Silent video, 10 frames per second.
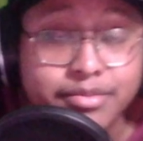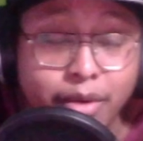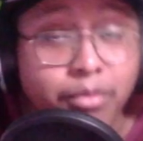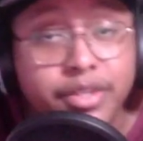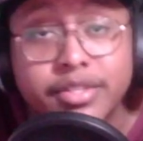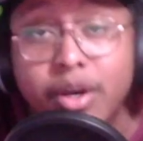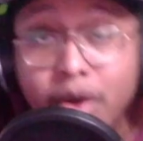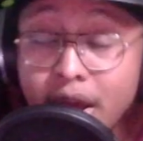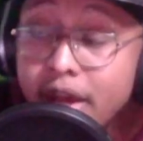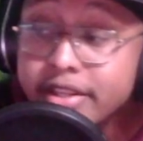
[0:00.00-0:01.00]
moment. So
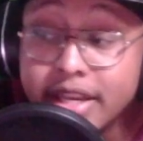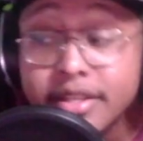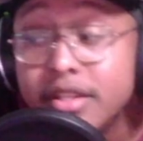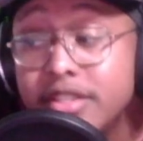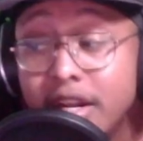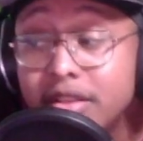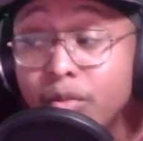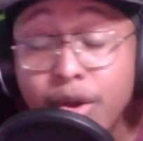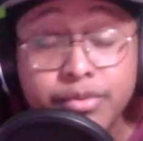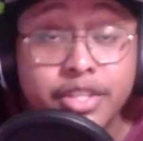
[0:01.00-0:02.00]
shouts out to Jonathan
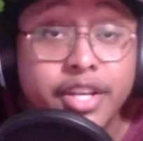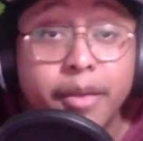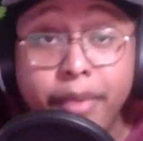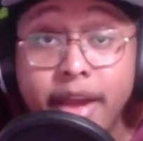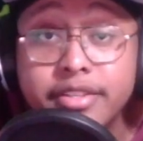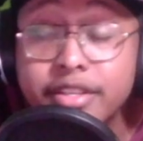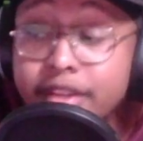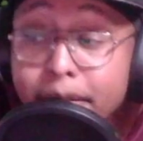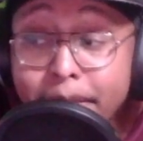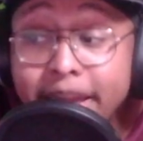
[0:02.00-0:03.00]
Williams and Jaret Patterson.
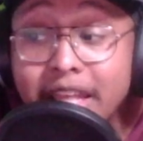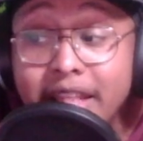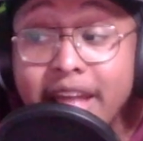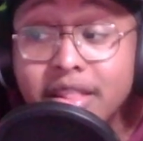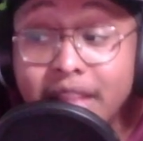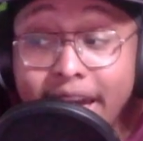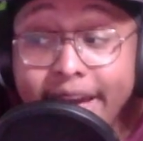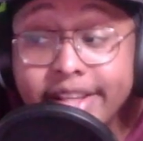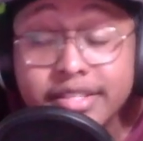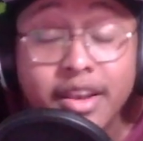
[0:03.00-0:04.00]
They're making that
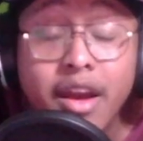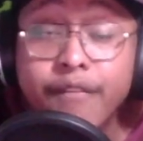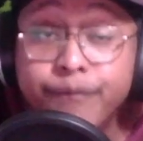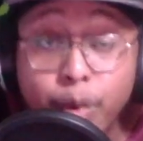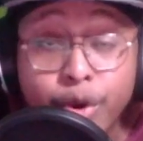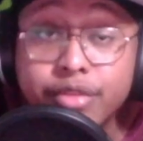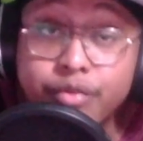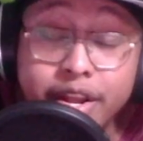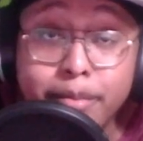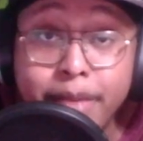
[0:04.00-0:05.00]
last fourth
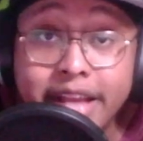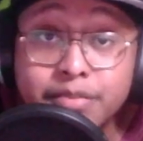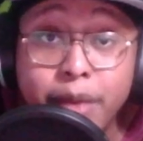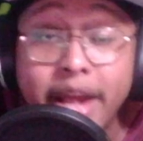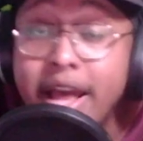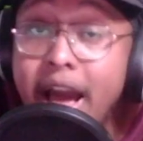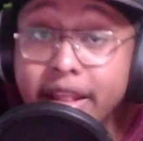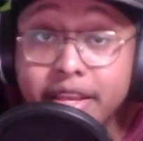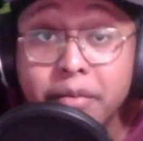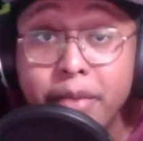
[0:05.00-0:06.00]
running back spot
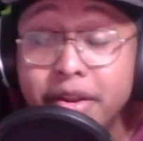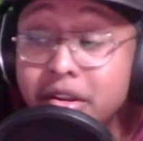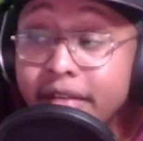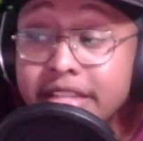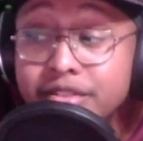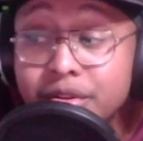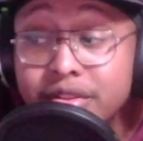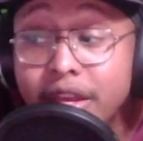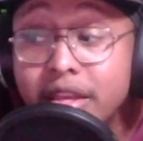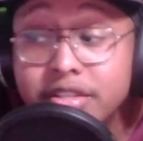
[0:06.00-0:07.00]
highly competitive. I still
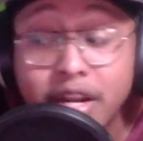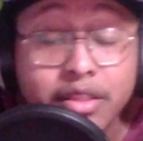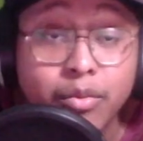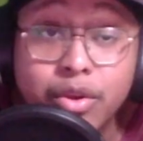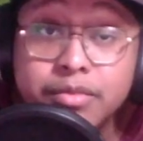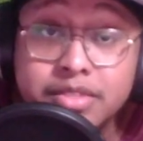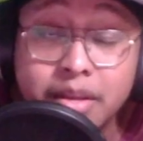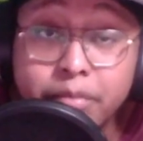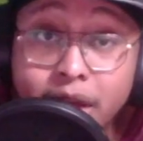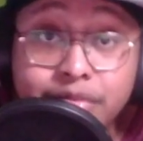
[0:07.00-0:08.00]
think Jonathan Williams is
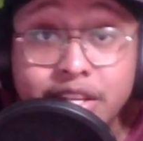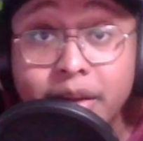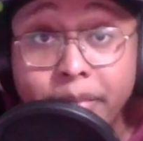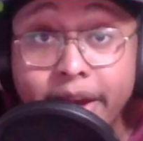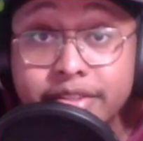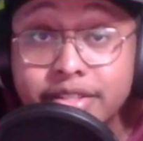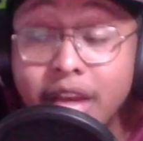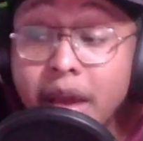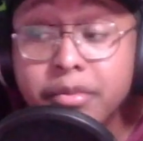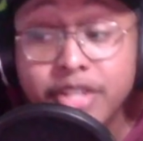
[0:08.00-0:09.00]
above Jaret Patterson,
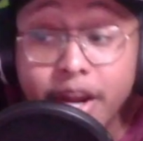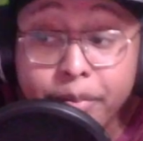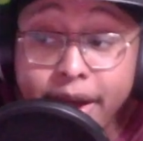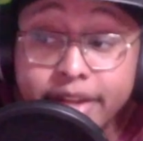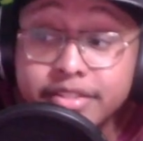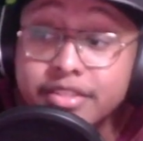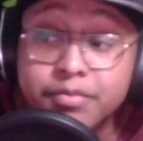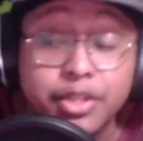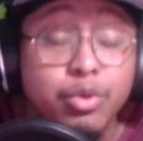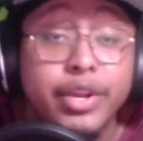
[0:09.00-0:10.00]
but Jaret Patterson's
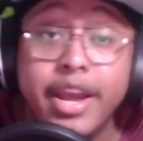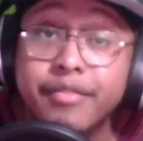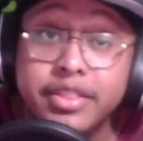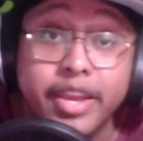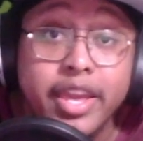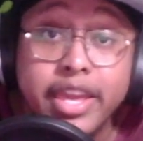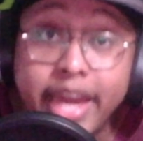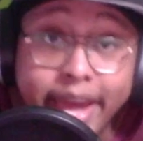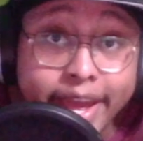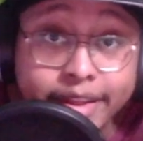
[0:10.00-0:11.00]
been doing everything he
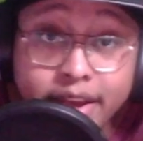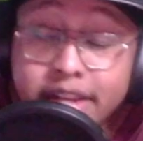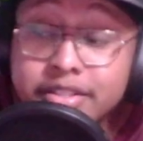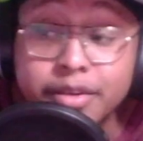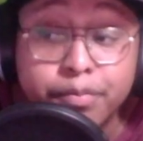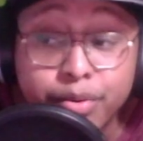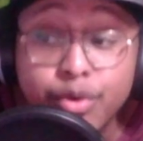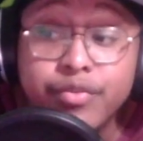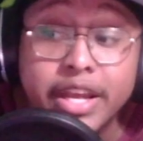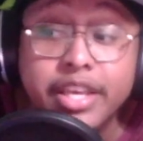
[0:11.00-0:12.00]
can to
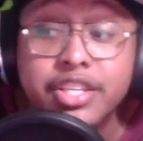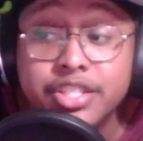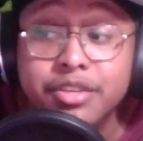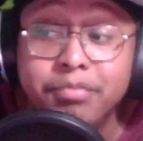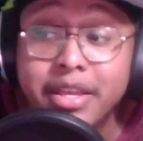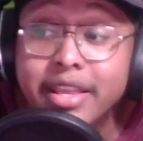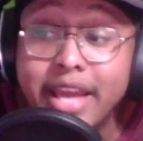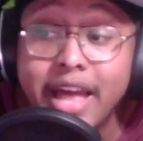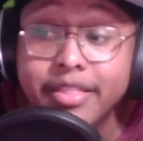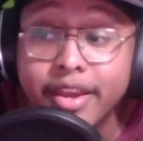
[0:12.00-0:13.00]
prove that he should be the
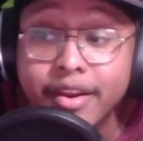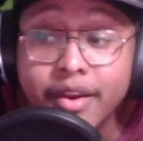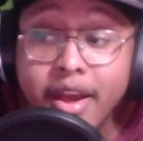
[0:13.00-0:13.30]
guy there.